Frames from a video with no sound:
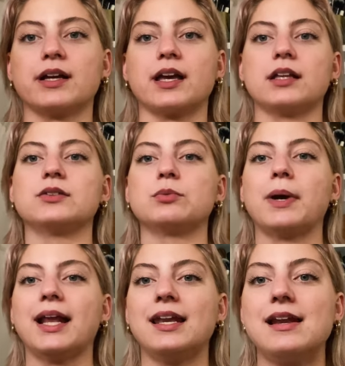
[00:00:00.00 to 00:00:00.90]
get to
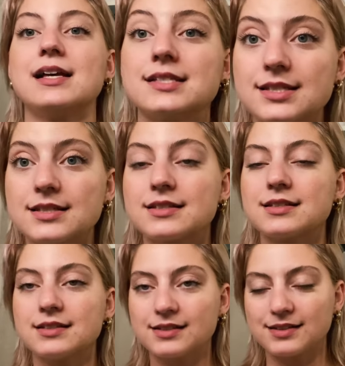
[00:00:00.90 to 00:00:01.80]
my last
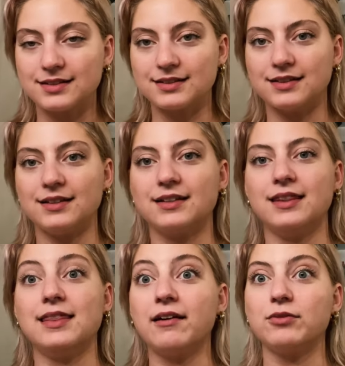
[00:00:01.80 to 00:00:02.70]

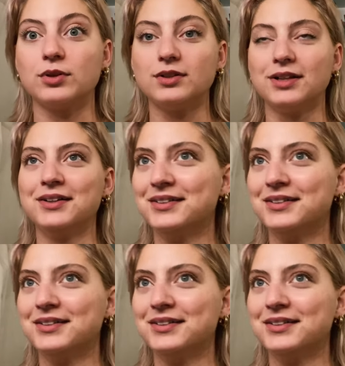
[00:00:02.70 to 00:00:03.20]
level